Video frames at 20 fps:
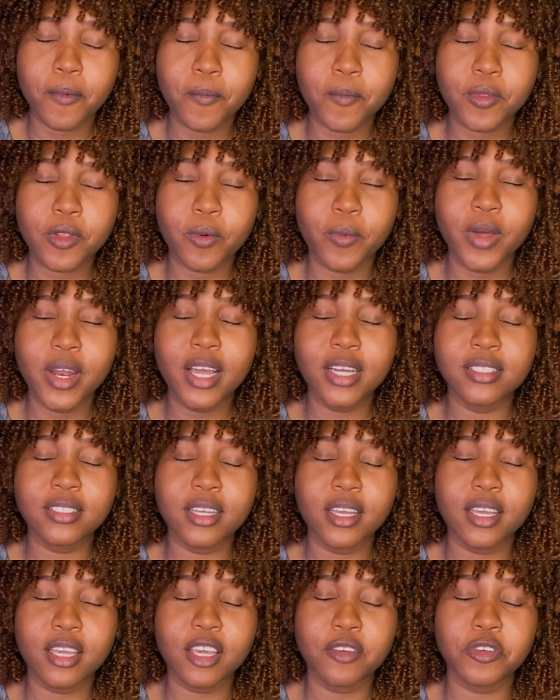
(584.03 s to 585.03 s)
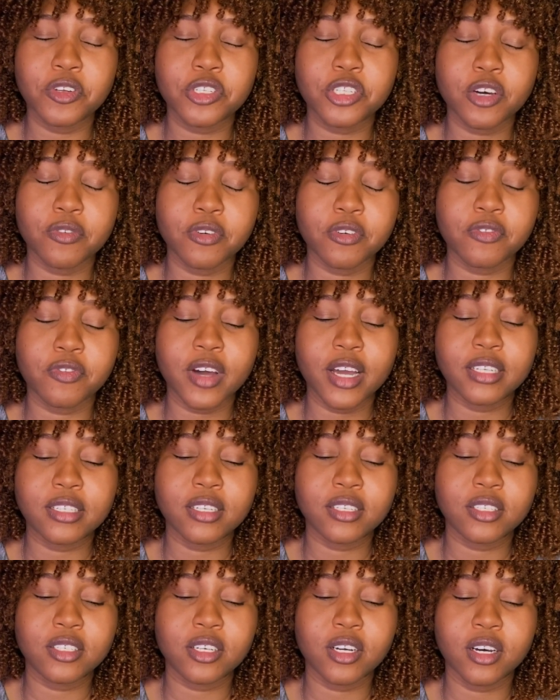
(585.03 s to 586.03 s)
So when I say give yourself a
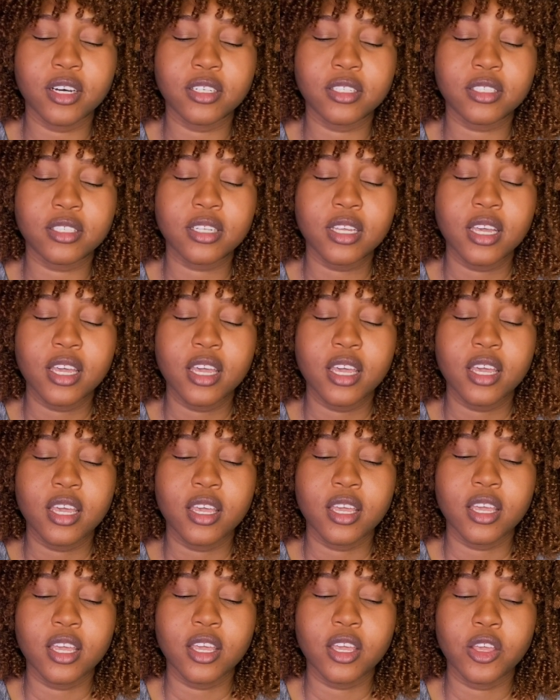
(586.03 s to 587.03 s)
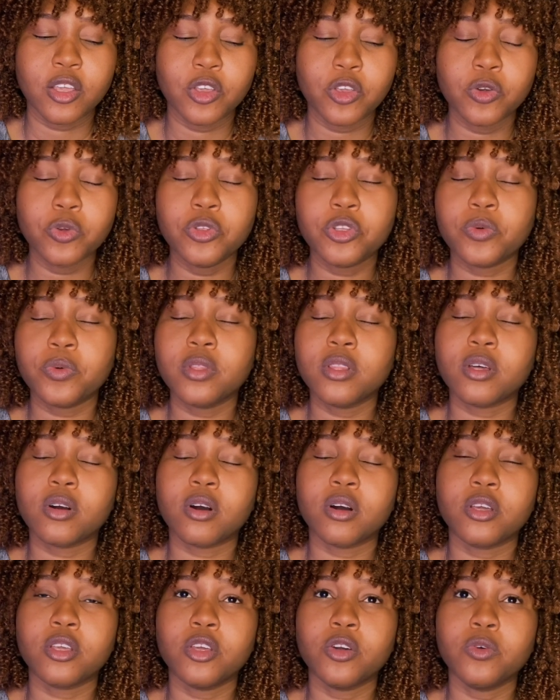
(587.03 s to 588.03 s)
fighting chance,
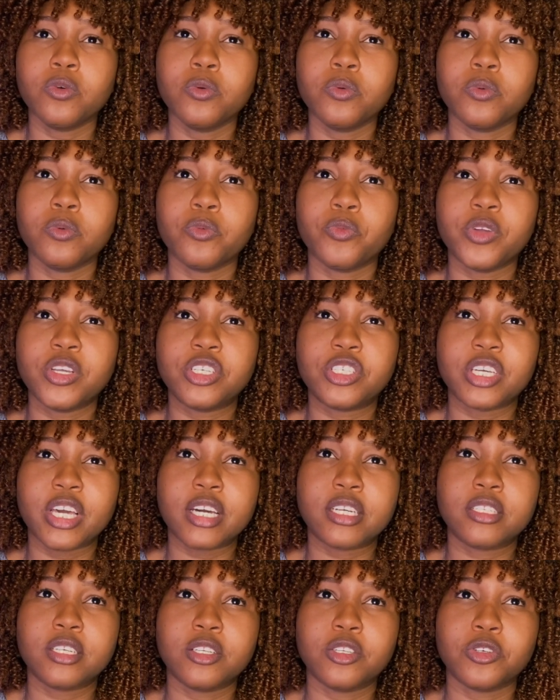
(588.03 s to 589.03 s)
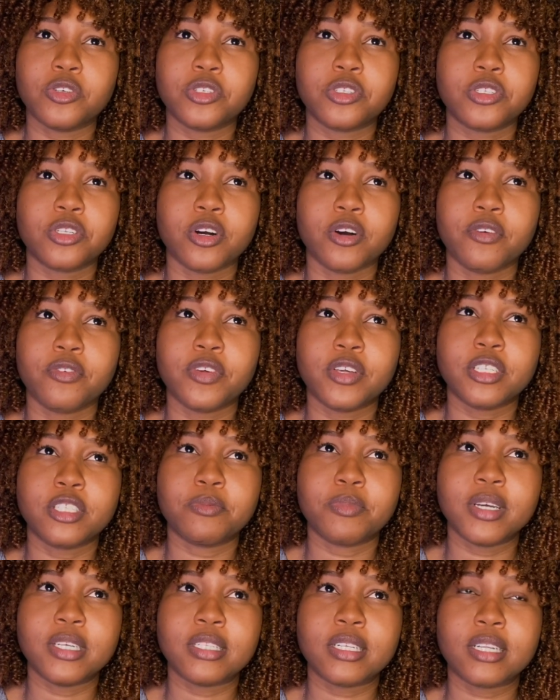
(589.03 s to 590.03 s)
you rejecting yourself is
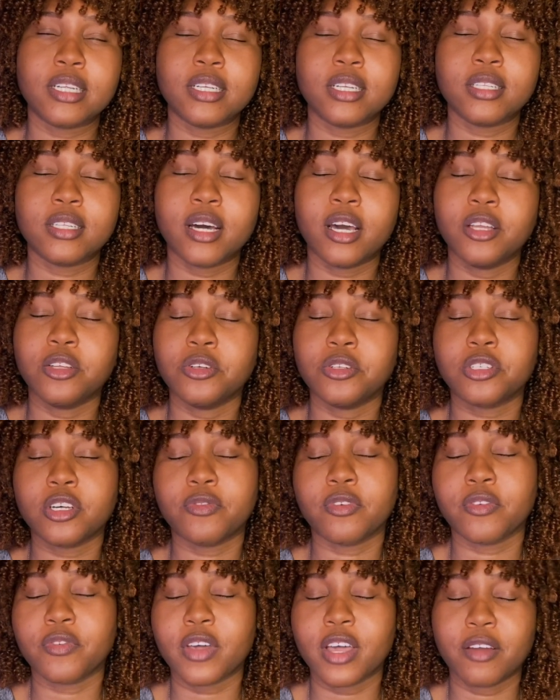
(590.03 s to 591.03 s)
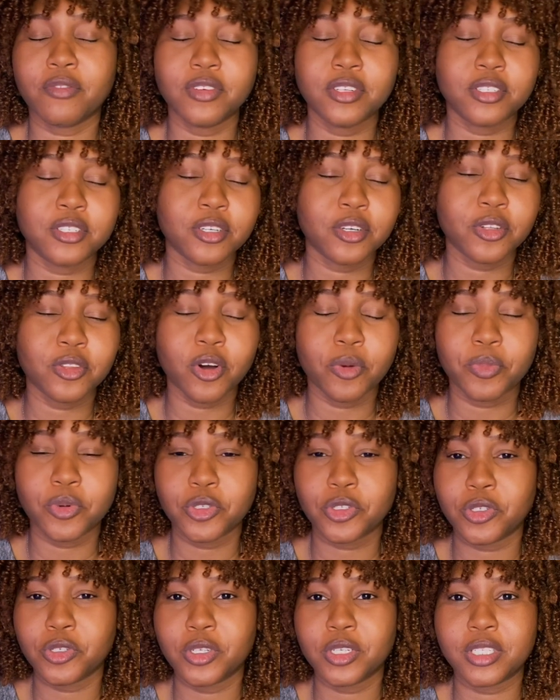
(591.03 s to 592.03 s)
basically denying yourself of every single
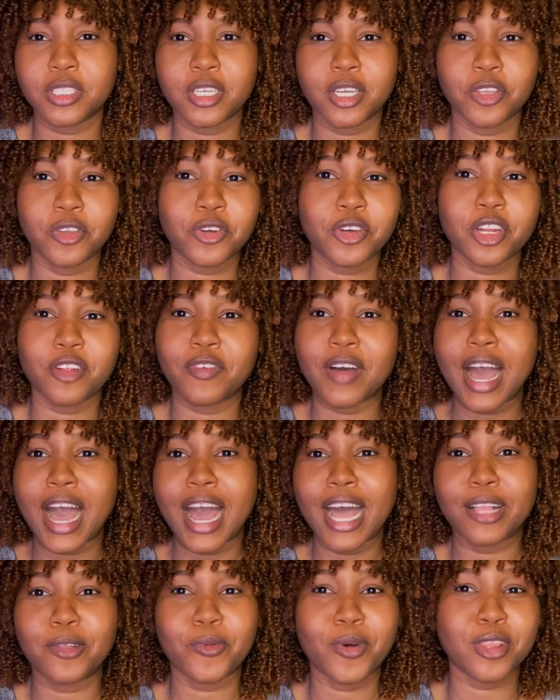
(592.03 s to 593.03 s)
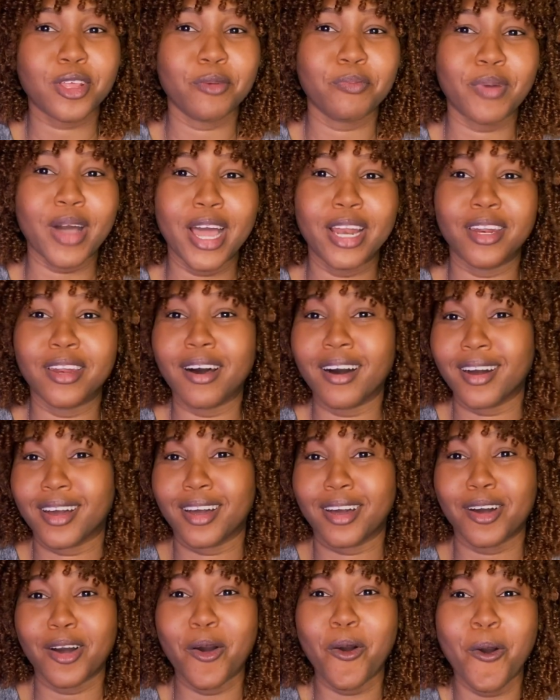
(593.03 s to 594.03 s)
opportunity you could have had, whether by
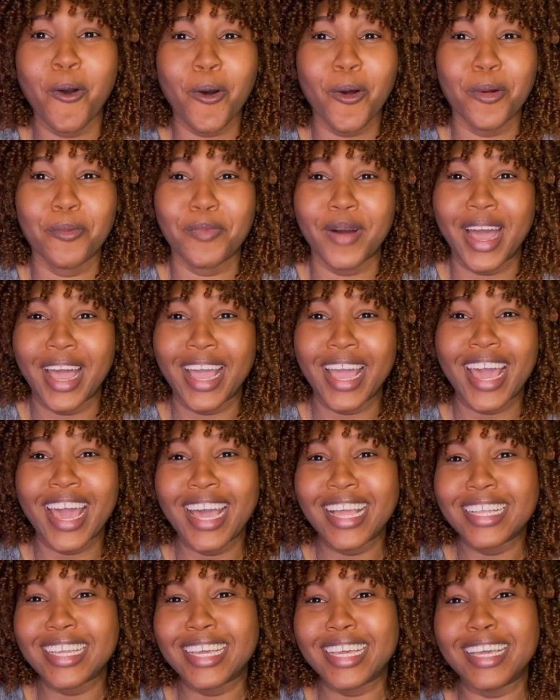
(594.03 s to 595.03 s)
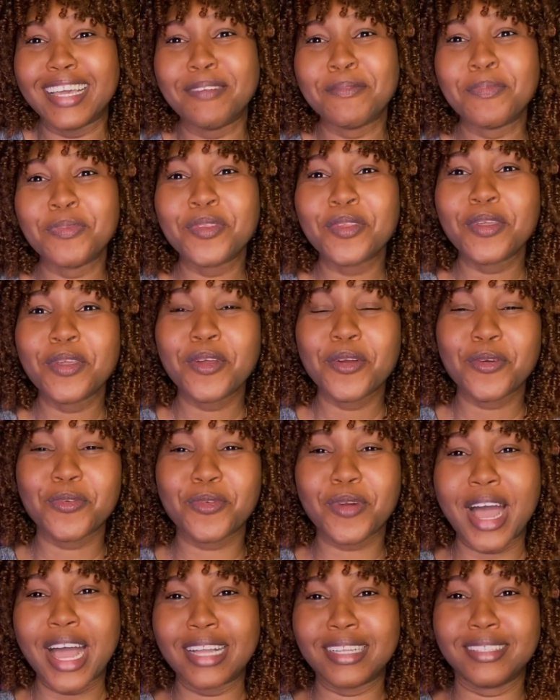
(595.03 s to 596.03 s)
luck or by any
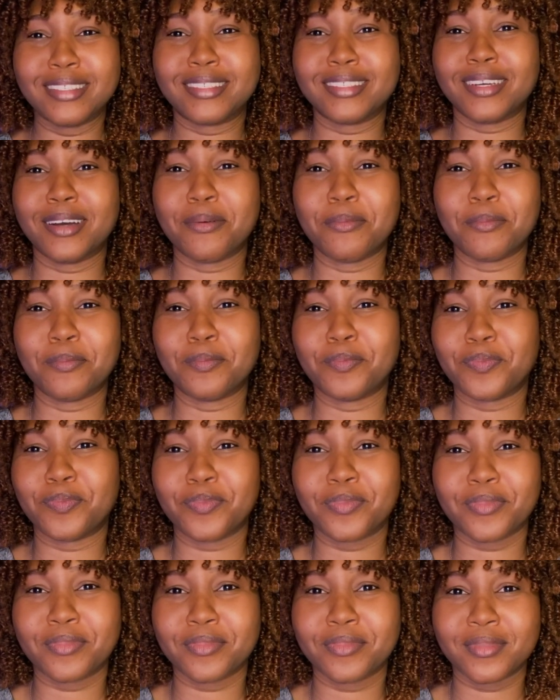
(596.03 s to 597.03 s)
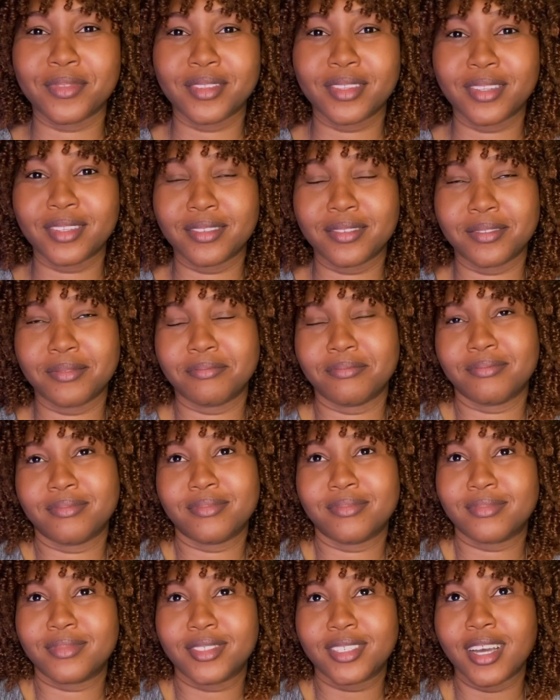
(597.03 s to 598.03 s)
random
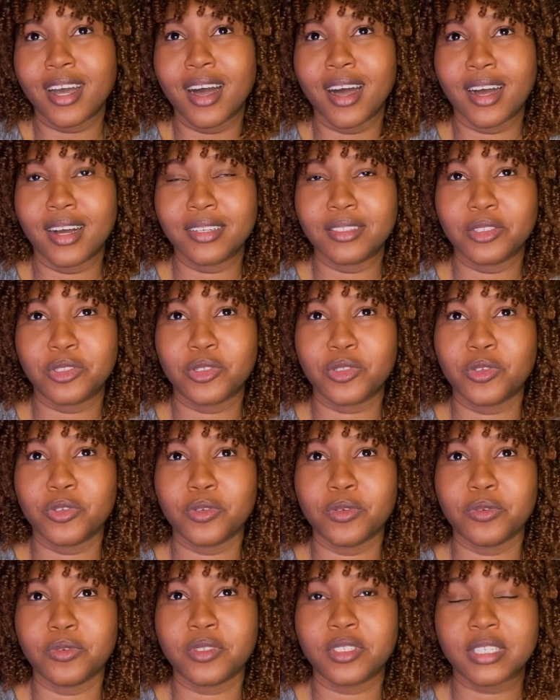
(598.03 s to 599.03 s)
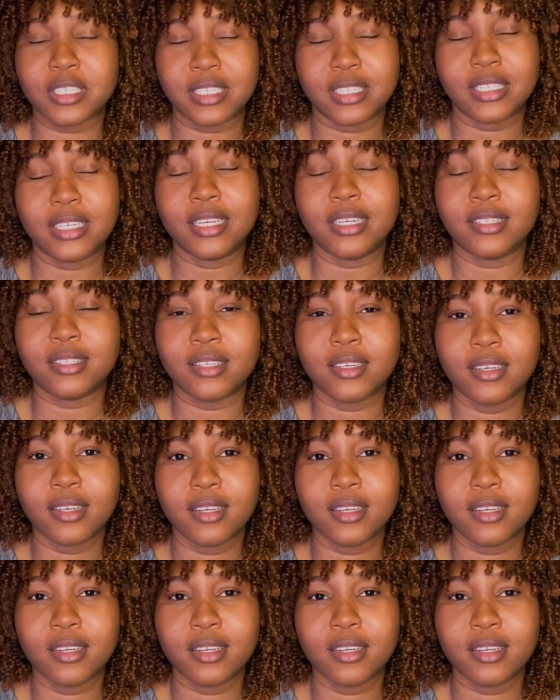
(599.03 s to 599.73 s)
chance to succeed.